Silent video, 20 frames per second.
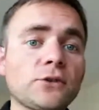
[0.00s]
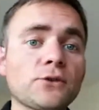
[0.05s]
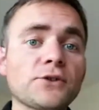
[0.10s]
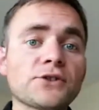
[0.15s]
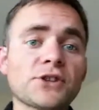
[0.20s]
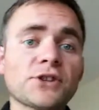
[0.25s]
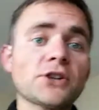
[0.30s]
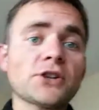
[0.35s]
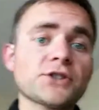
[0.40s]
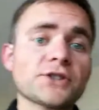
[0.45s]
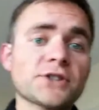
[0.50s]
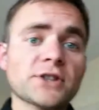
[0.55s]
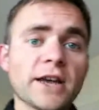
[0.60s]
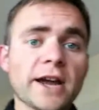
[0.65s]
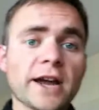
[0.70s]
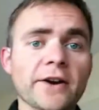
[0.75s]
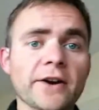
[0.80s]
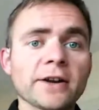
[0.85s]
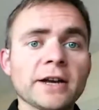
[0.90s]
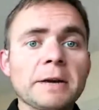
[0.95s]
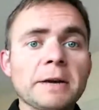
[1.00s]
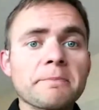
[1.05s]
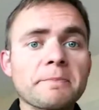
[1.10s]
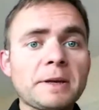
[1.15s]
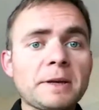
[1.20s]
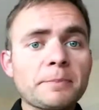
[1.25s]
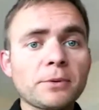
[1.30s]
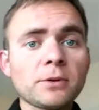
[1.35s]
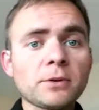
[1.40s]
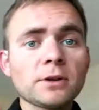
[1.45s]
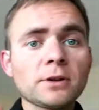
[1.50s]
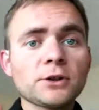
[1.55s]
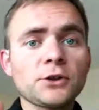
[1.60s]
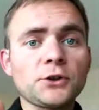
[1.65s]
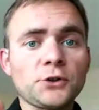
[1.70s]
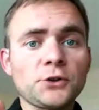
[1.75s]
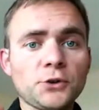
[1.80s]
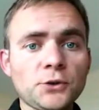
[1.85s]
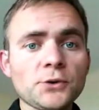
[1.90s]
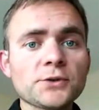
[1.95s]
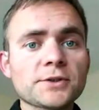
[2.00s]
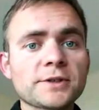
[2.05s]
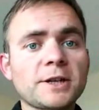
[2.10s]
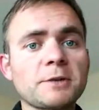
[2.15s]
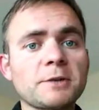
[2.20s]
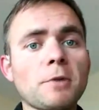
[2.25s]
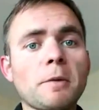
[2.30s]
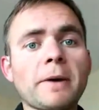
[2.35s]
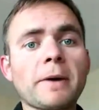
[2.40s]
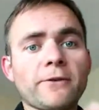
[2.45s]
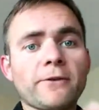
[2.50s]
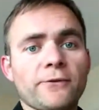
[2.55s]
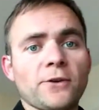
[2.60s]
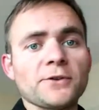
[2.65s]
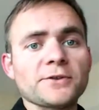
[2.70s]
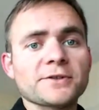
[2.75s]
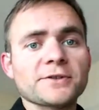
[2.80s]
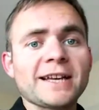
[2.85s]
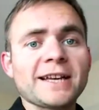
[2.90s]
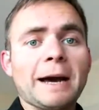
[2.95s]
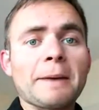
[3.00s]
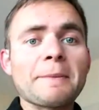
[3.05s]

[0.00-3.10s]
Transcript: the research is there. People use their mobile phones.